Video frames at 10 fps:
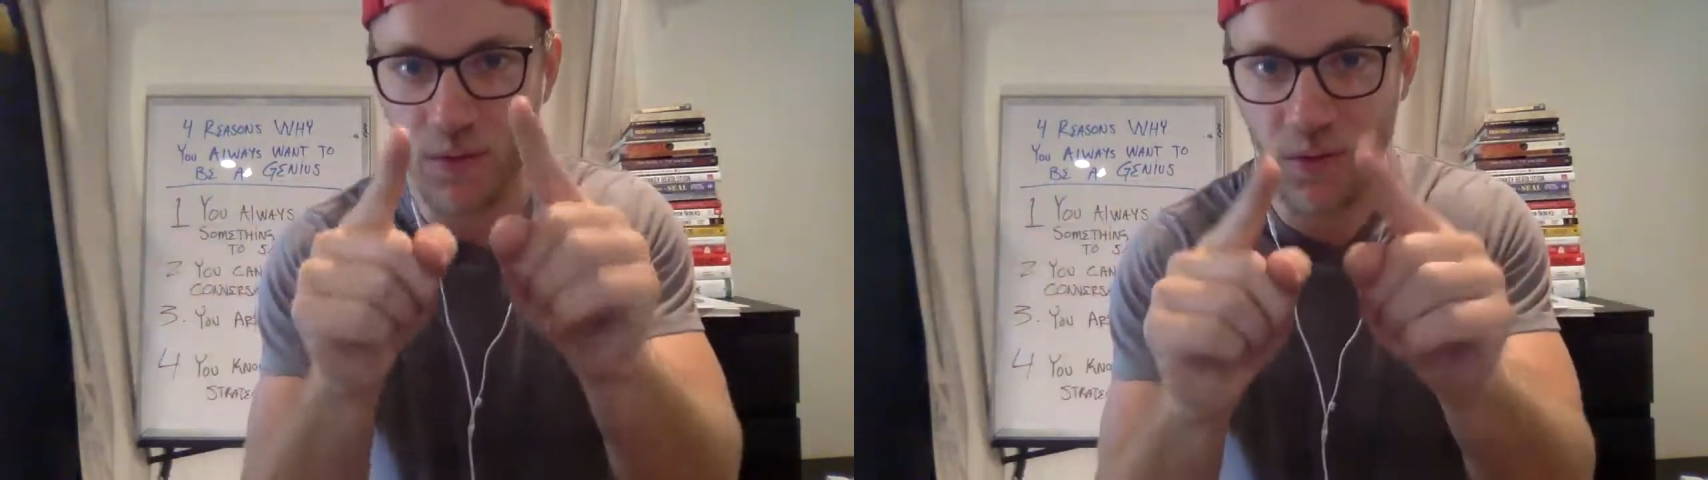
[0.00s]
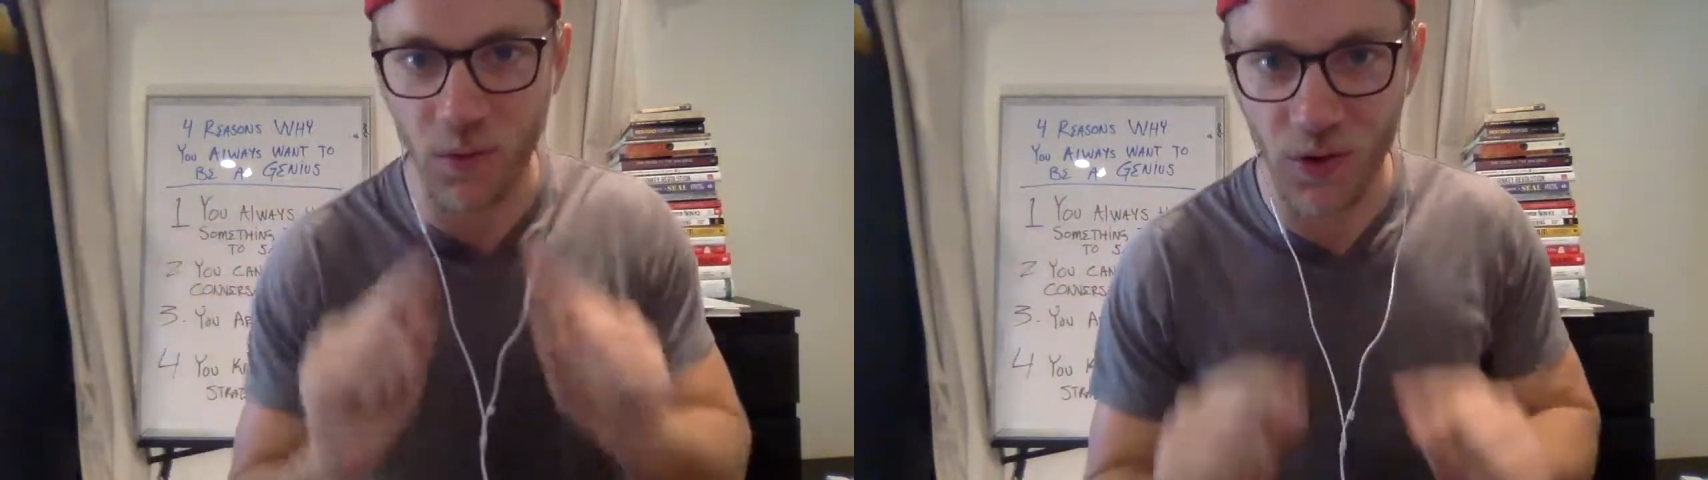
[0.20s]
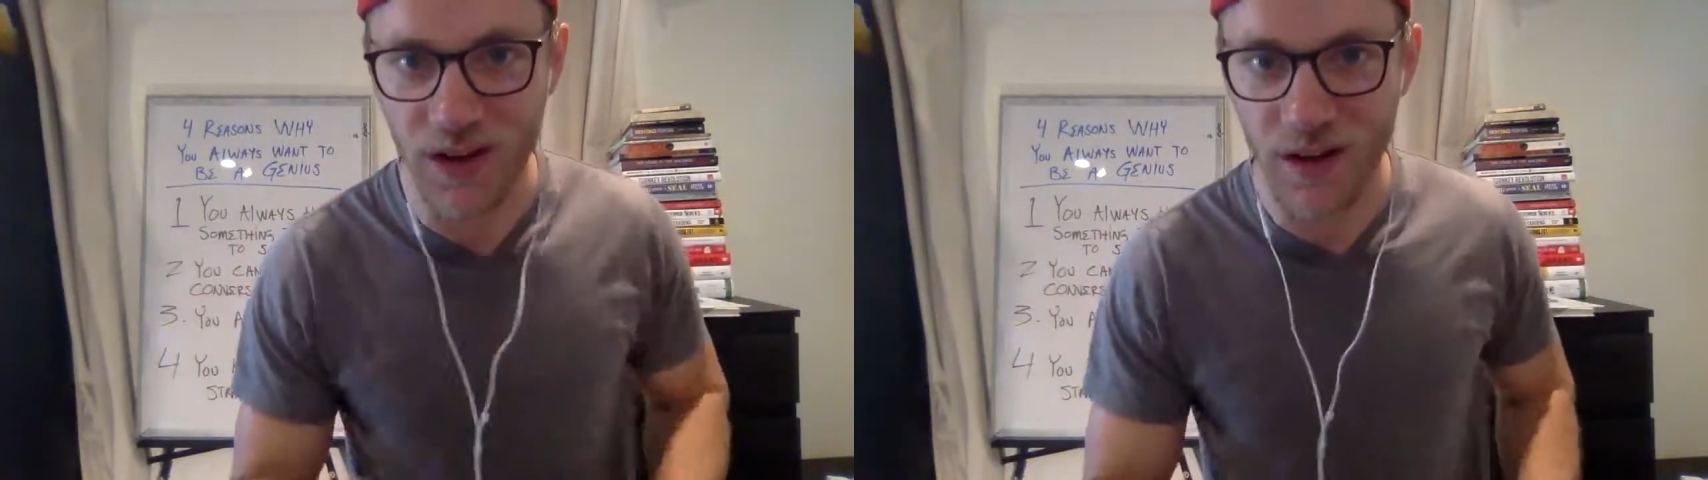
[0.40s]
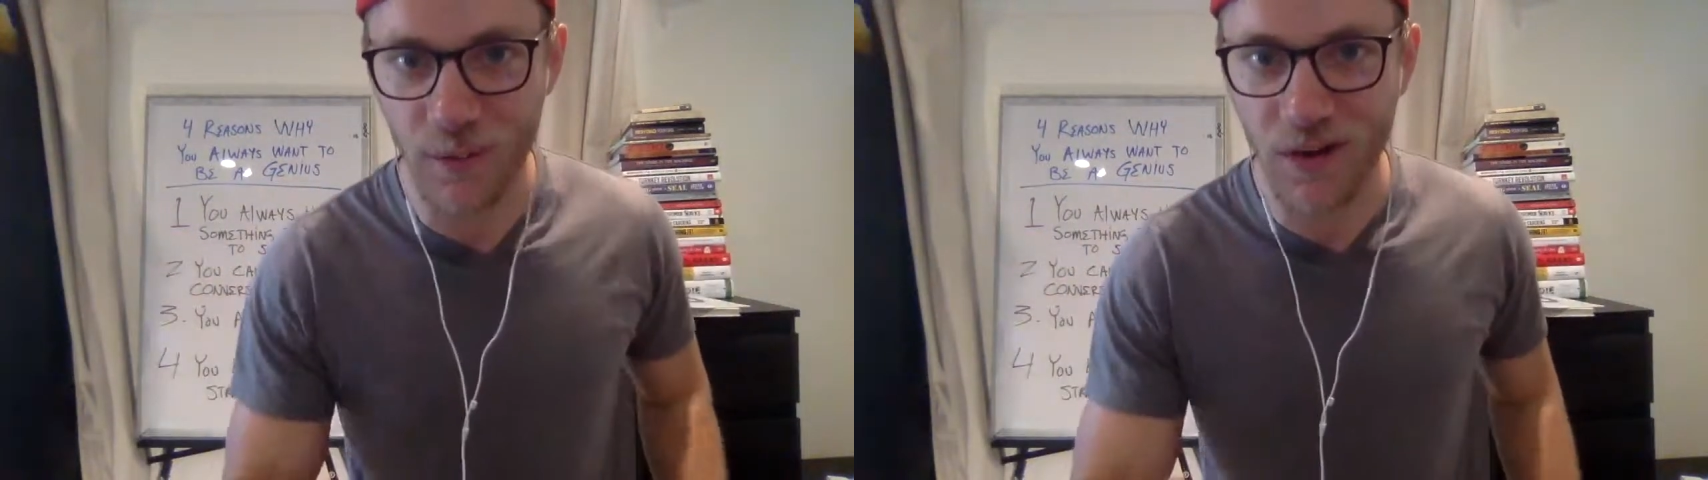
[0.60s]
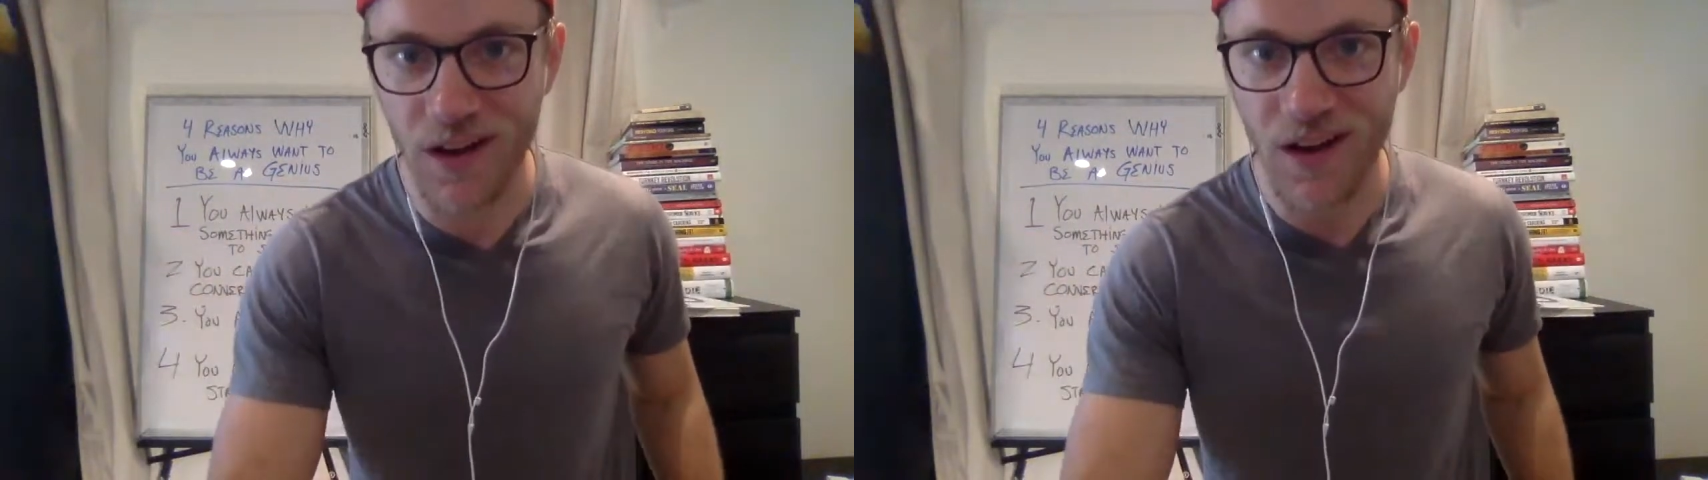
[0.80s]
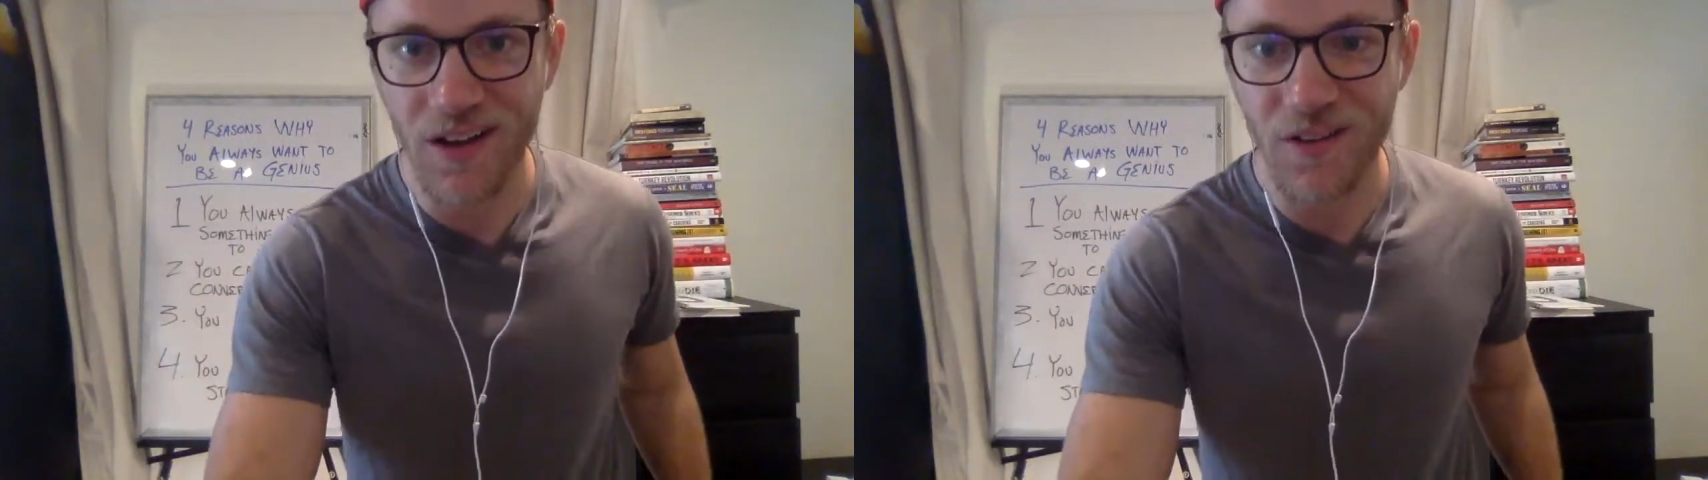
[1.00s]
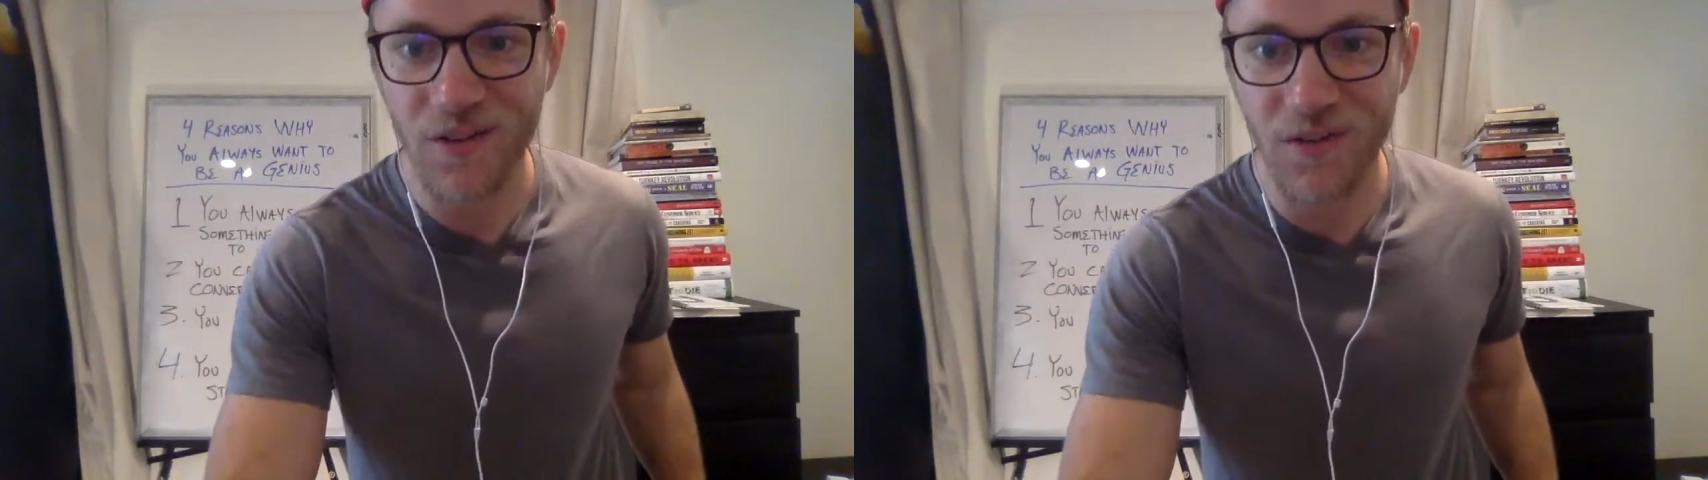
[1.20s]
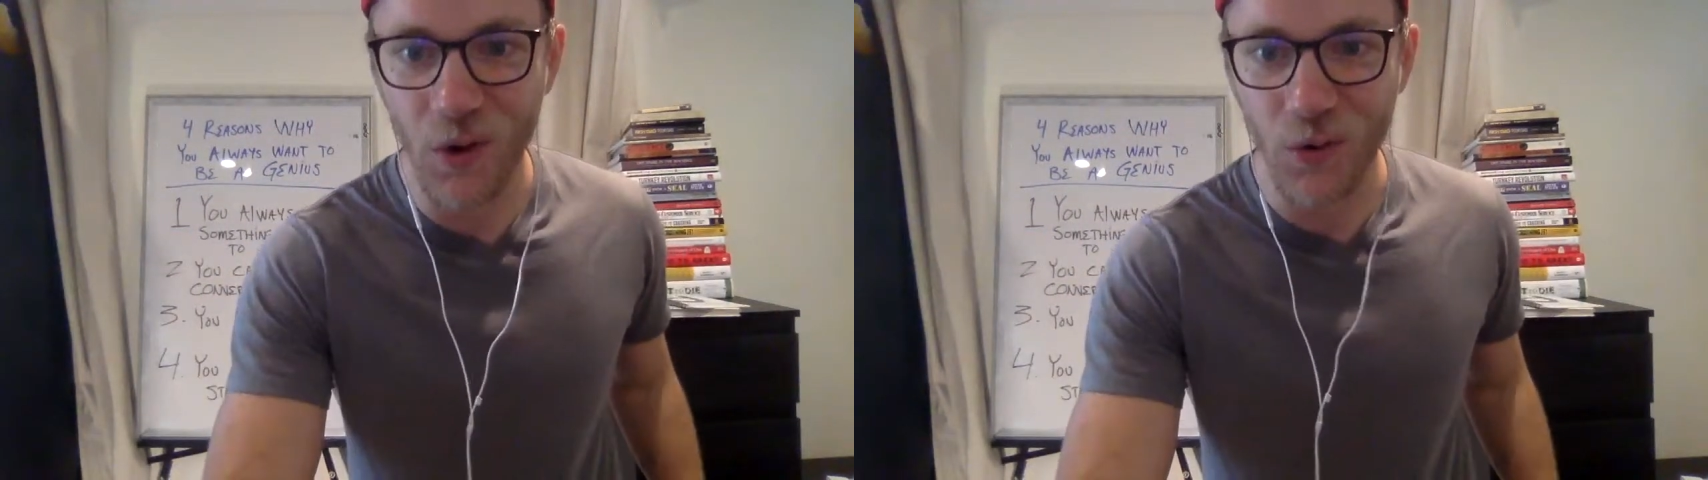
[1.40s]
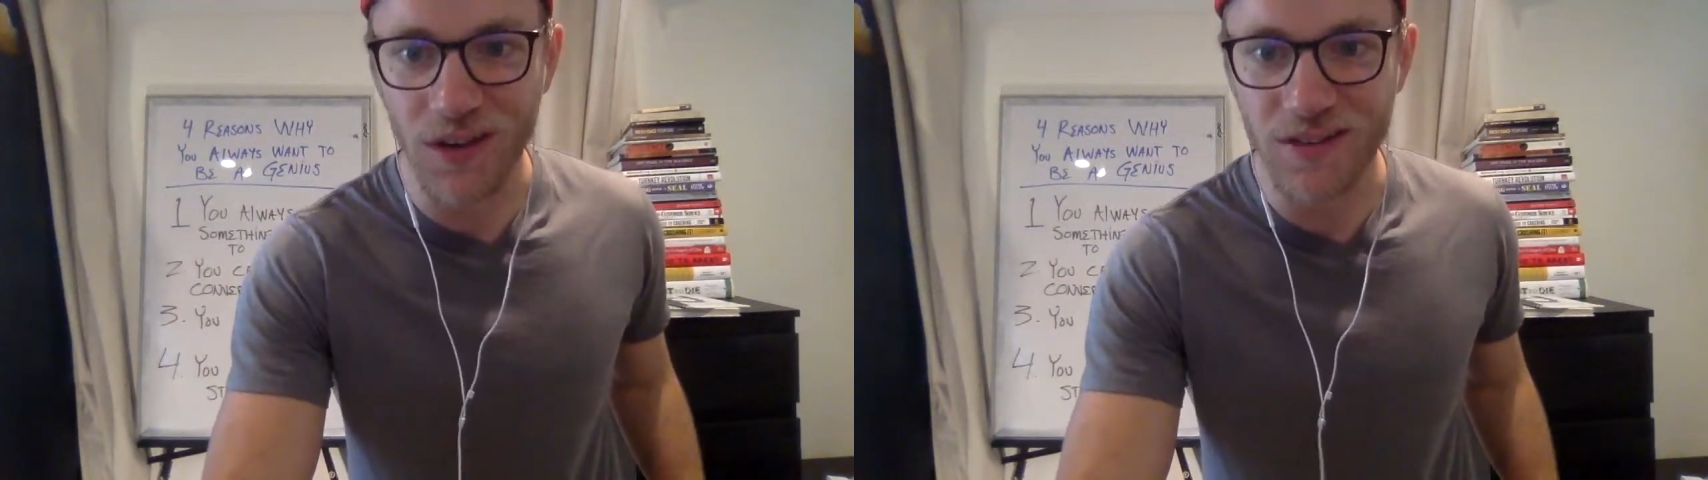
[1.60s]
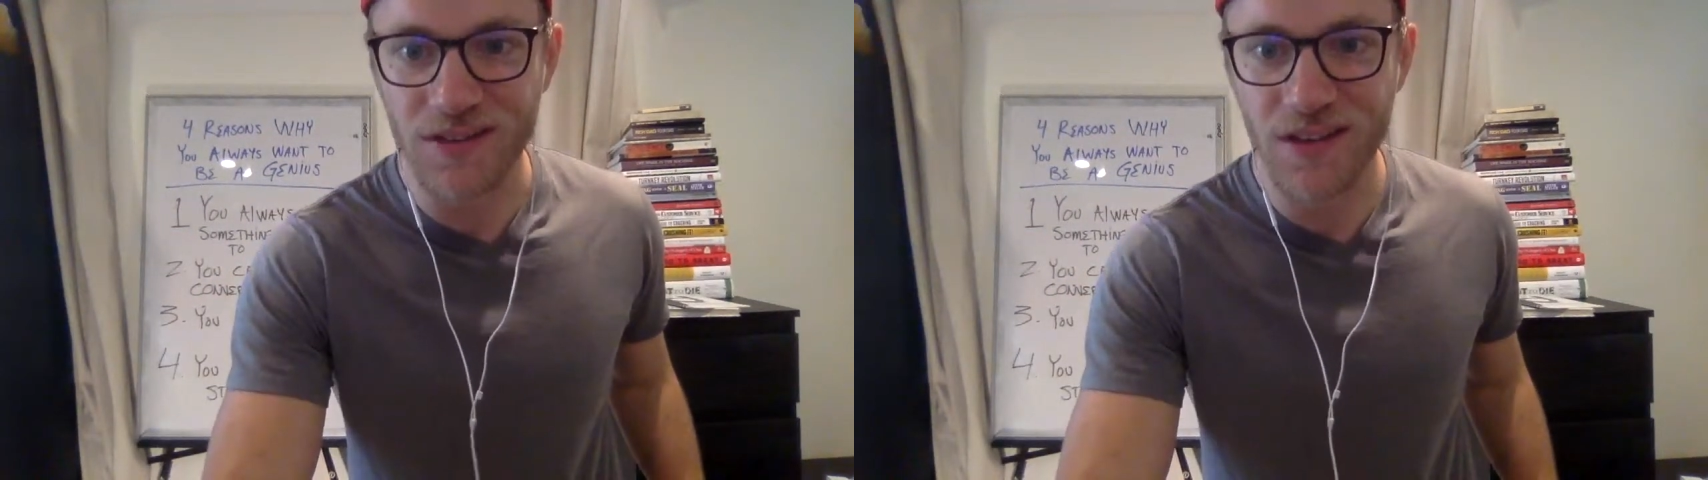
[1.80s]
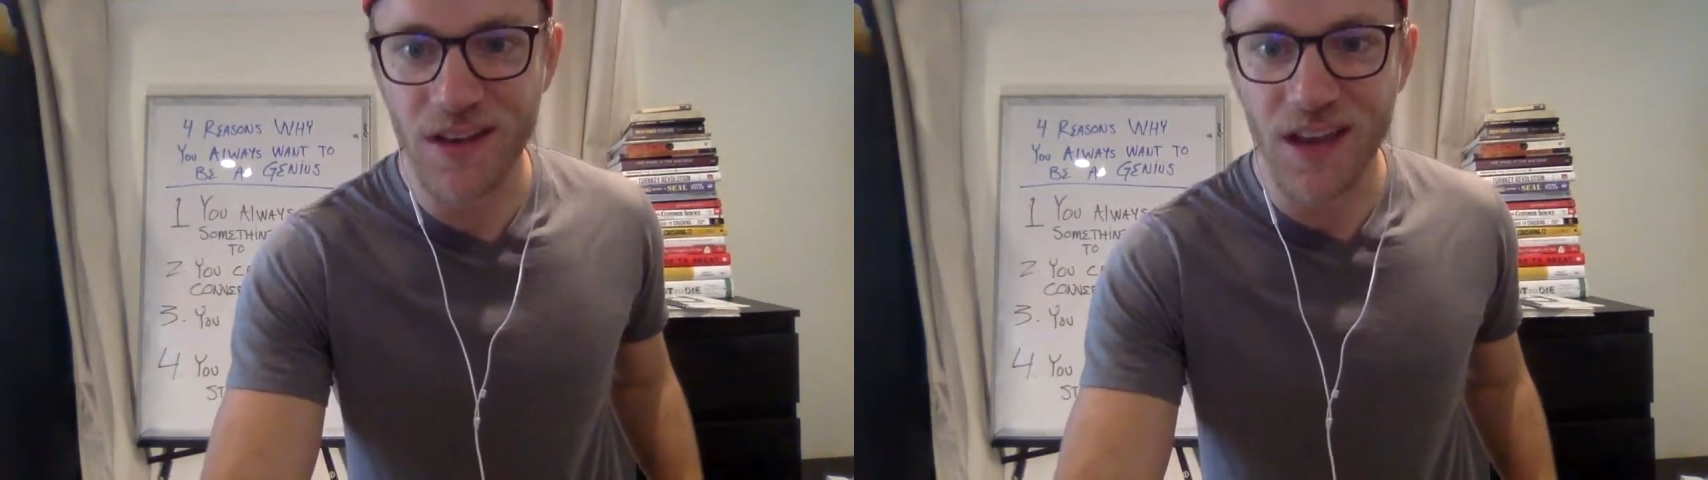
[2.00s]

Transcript: Freedom Focus.